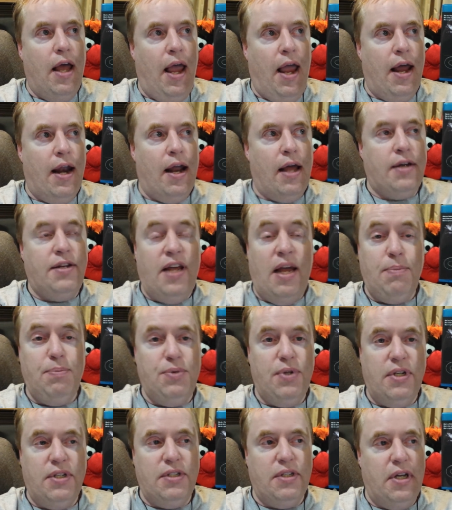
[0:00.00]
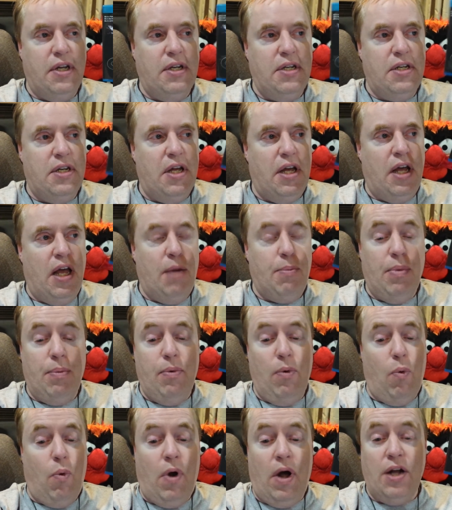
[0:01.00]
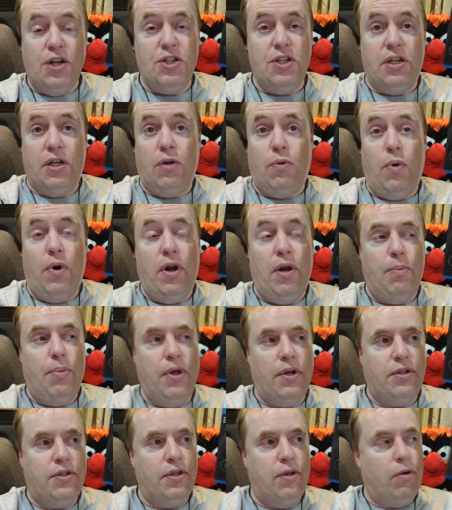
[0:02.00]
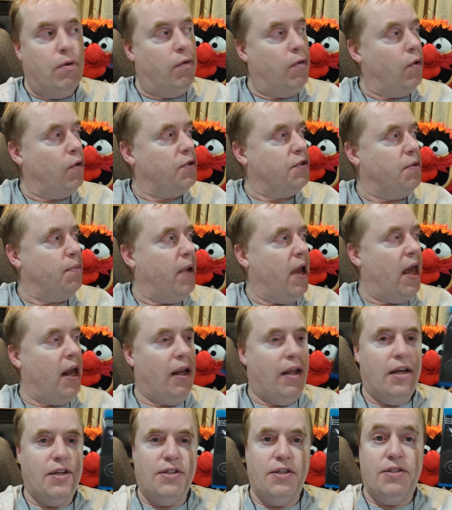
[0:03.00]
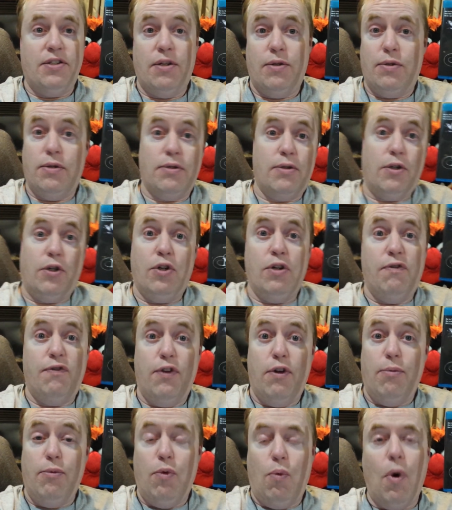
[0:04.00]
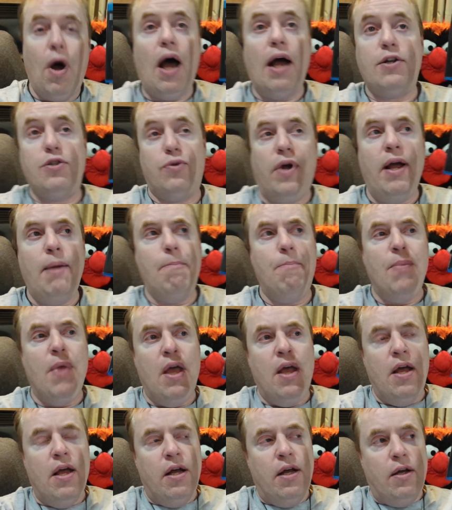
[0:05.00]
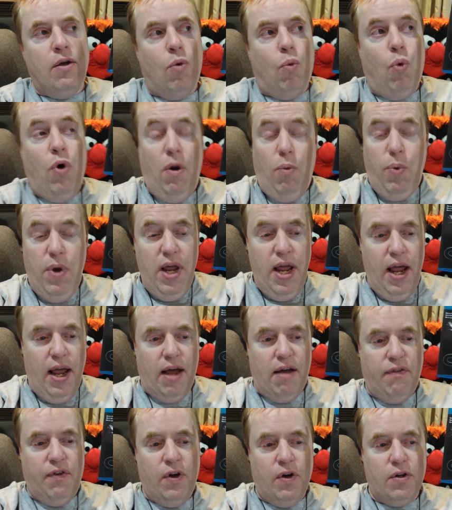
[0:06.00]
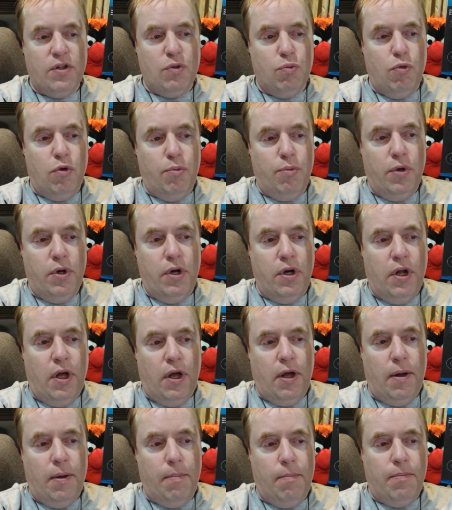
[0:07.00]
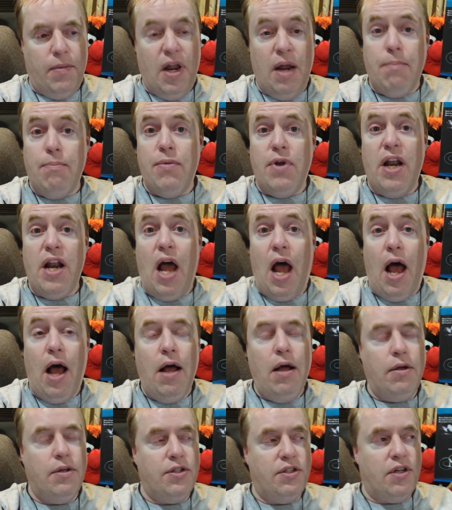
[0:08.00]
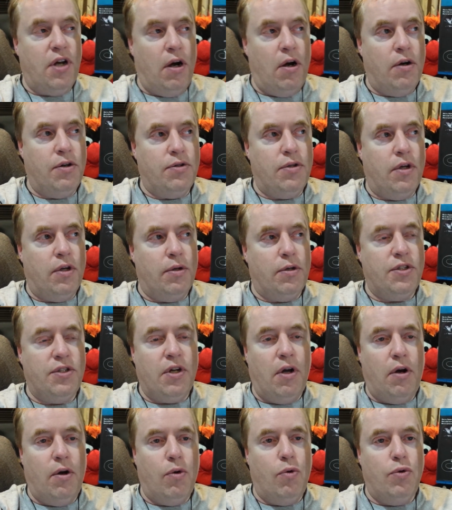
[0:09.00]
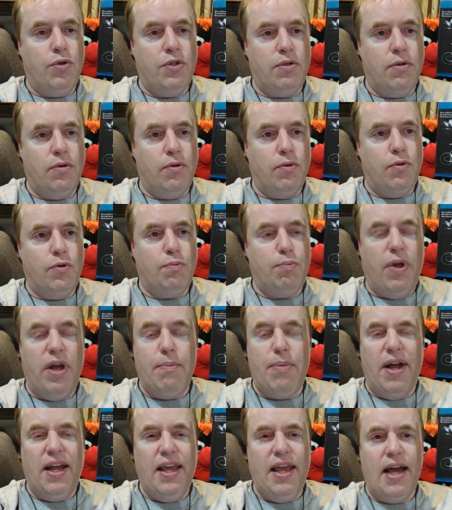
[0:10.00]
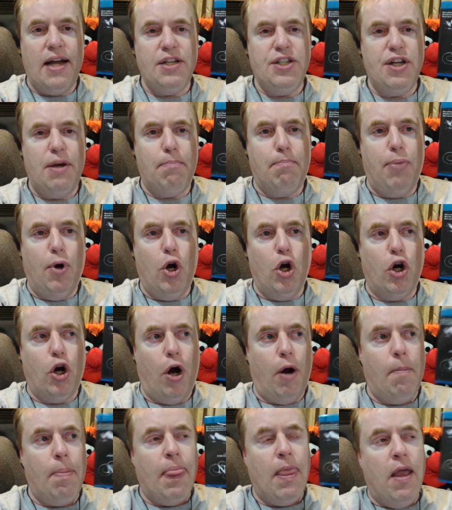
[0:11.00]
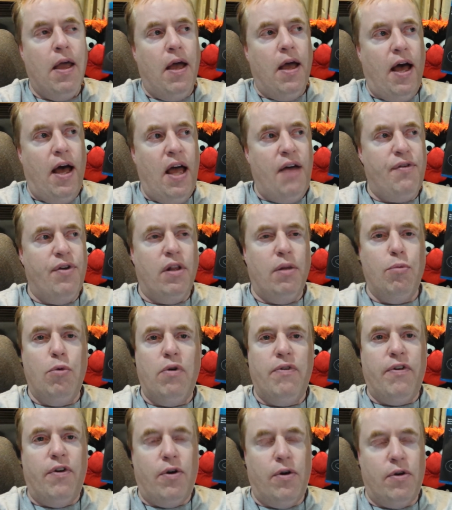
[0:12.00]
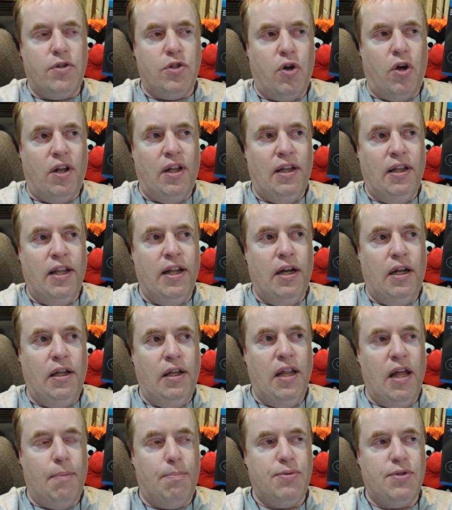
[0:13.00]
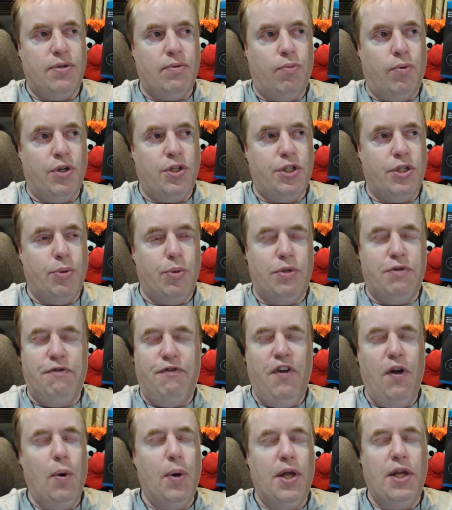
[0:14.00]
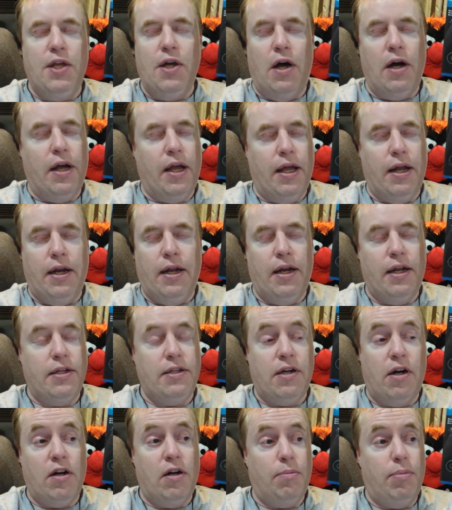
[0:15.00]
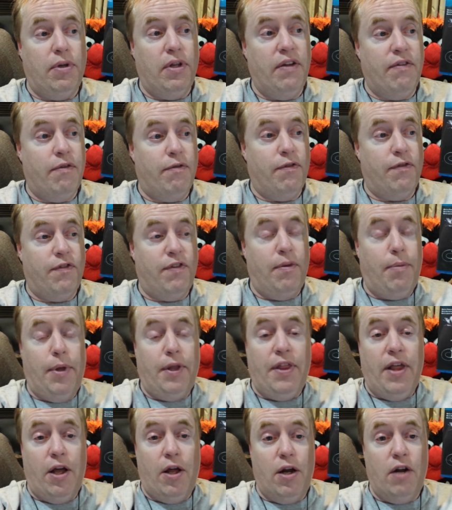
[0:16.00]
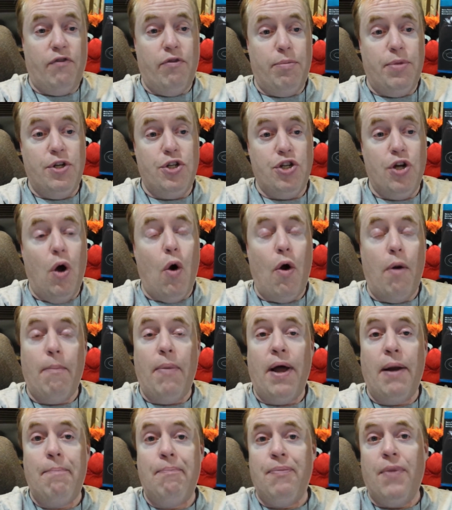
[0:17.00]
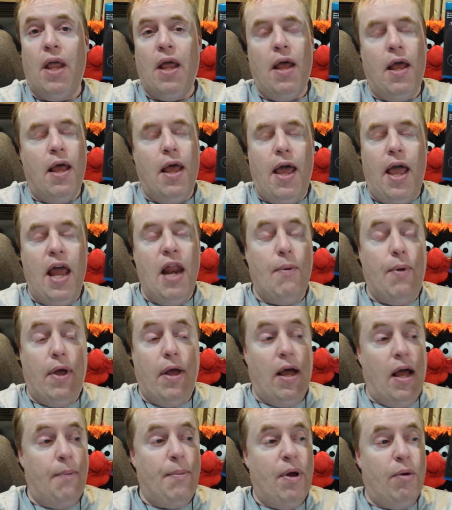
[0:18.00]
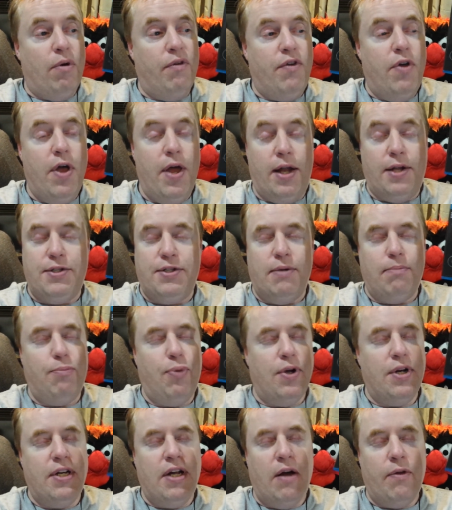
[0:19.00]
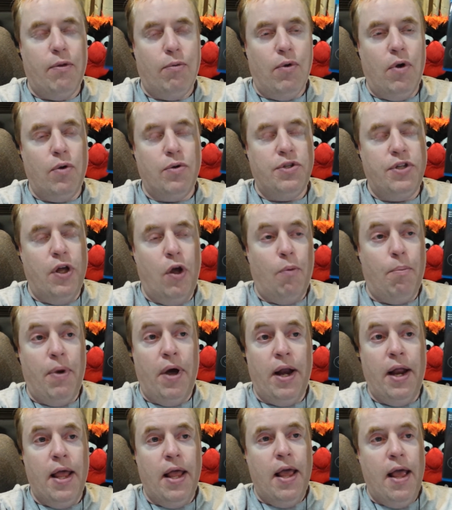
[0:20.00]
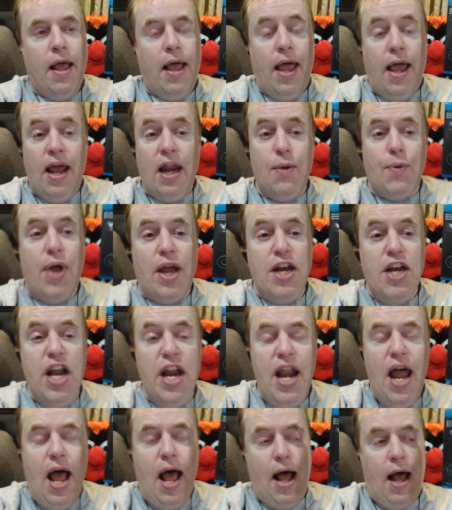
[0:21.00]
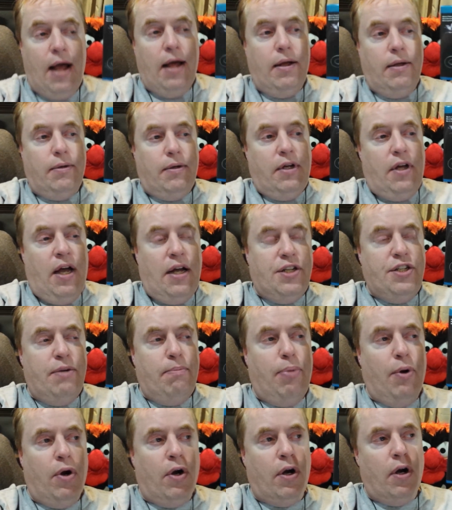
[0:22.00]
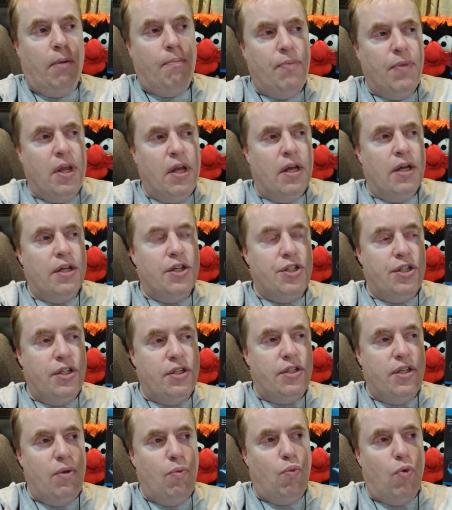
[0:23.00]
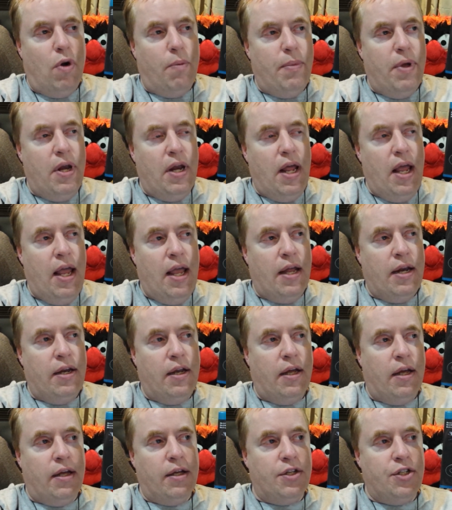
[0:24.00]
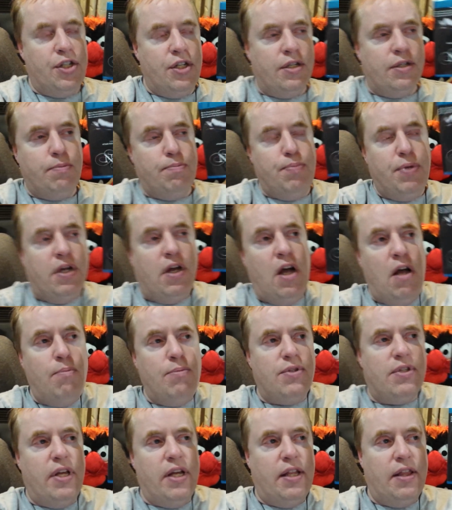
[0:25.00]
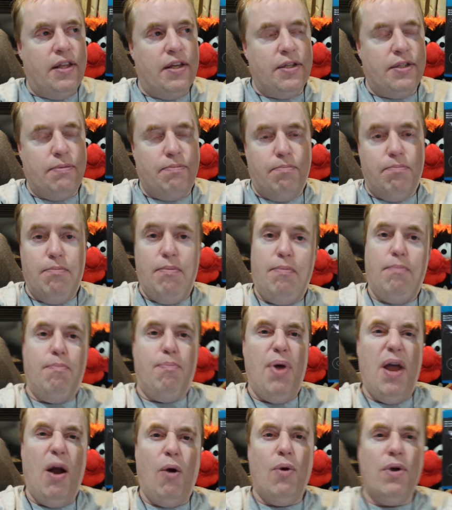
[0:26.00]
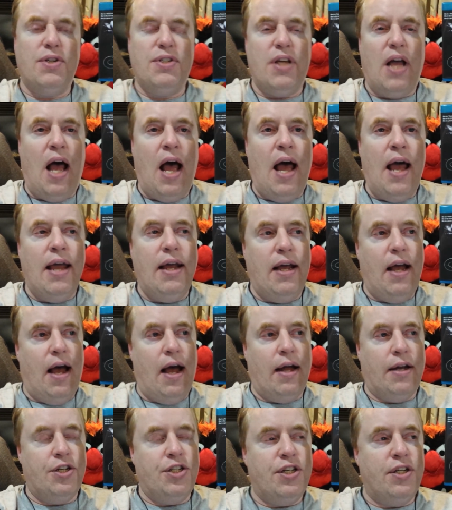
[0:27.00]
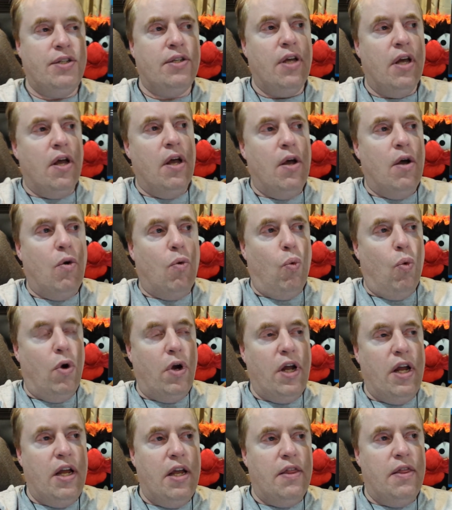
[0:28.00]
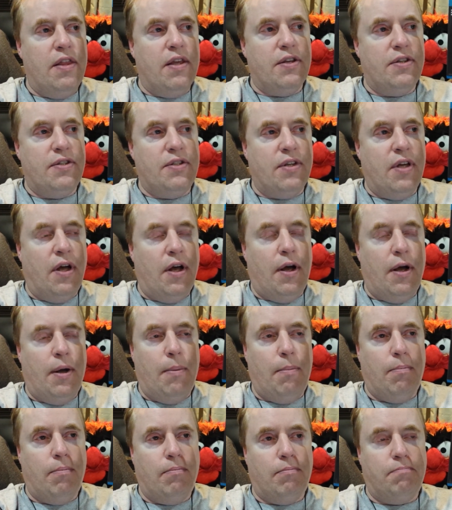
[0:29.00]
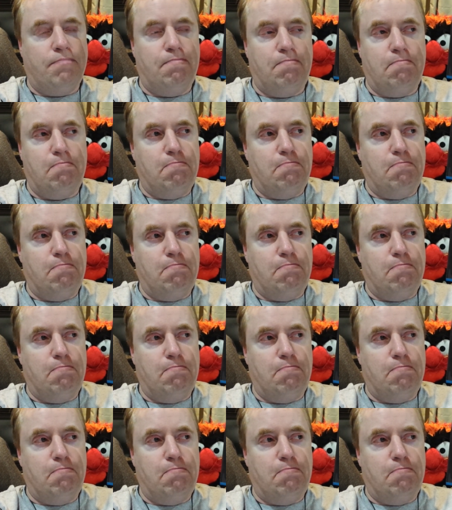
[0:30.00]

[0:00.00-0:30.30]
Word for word: And I taped it, and uh, I remember watching it quite a bit too. Of course, in my adolescence, this was a good film to watch, right? What we have here is a woman um, named Nana, stars a star who's, who's played by Katya Berger. I have another movie of hers called Little Lips, which she was very young in, and it's hard to believe if something like that could ever be shown. But anyway, I might review that at some point down the road, too. But anyway, Nana, Katya Berger, she's a woman, and uh, she becomes like this Paris icon. She's working in this um,